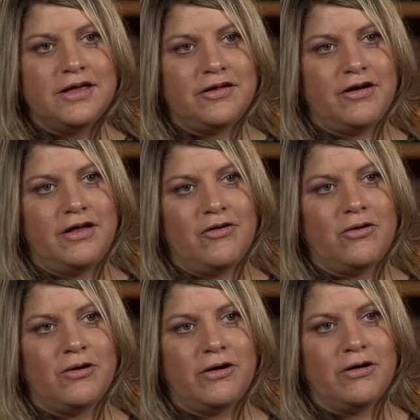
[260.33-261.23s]
and I
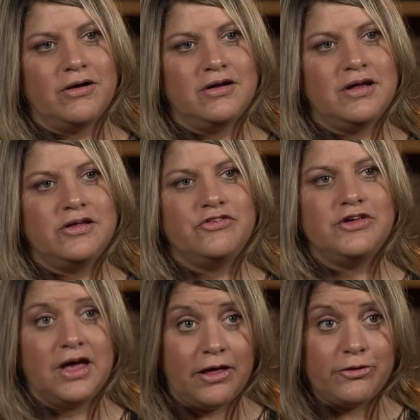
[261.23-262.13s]
are
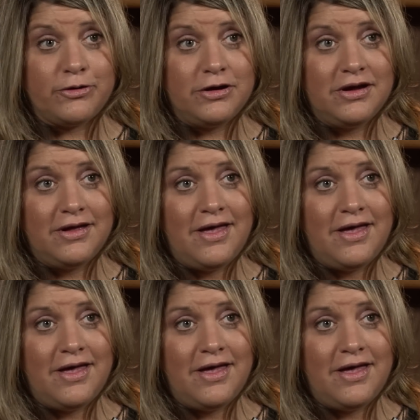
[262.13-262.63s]
together,